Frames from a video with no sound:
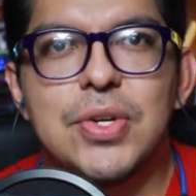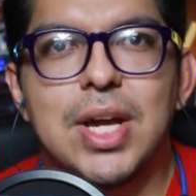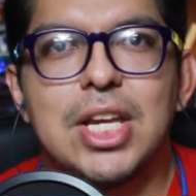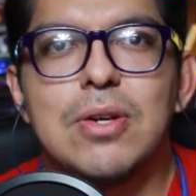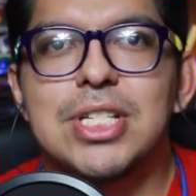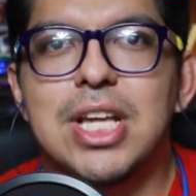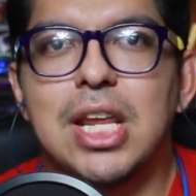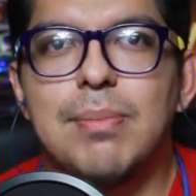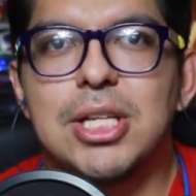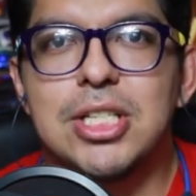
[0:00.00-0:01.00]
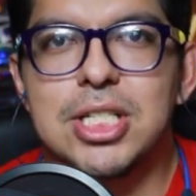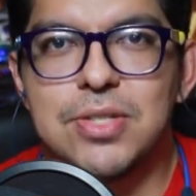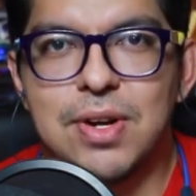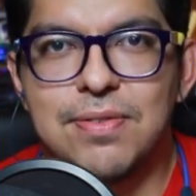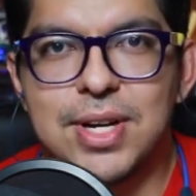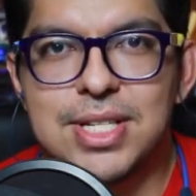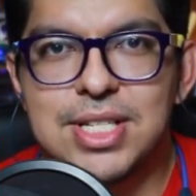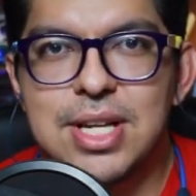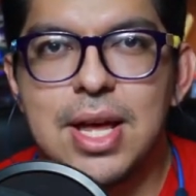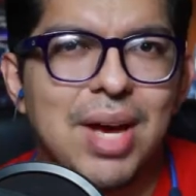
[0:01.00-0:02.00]
you can use an image as
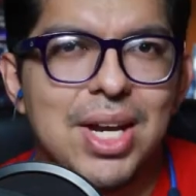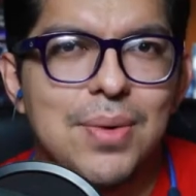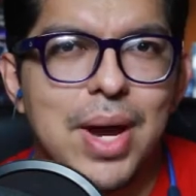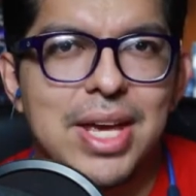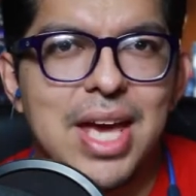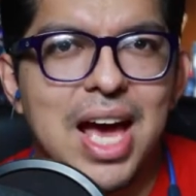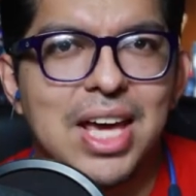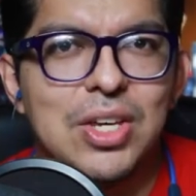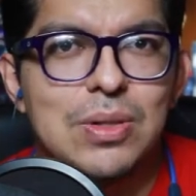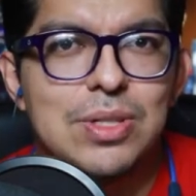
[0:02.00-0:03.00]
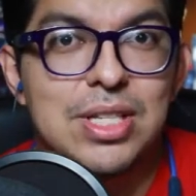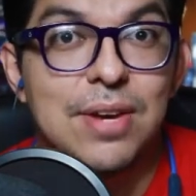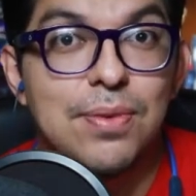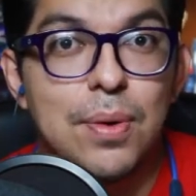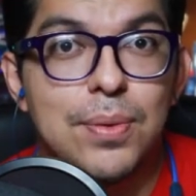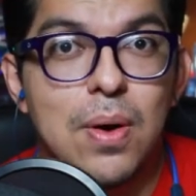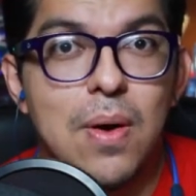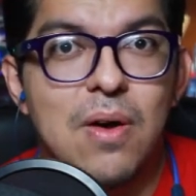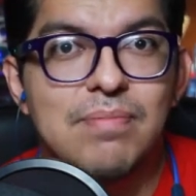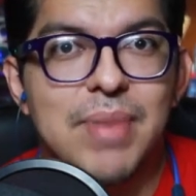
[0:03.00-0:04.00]
reference. By the way, I used a photo
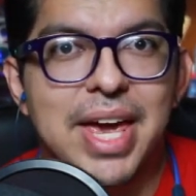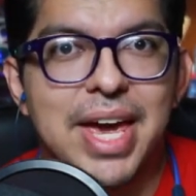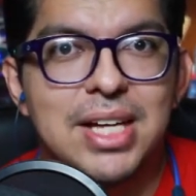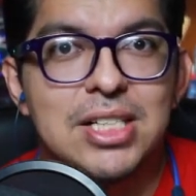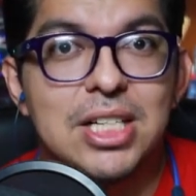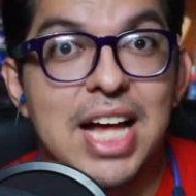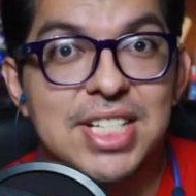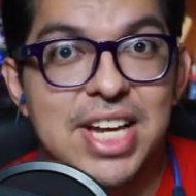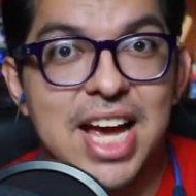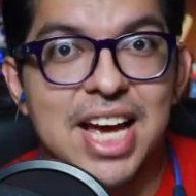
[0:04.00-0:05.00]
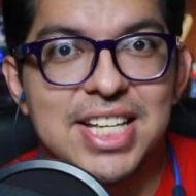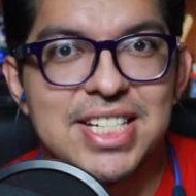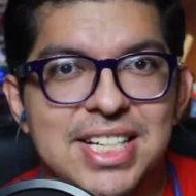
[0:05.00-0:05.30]
of my hand as a guide.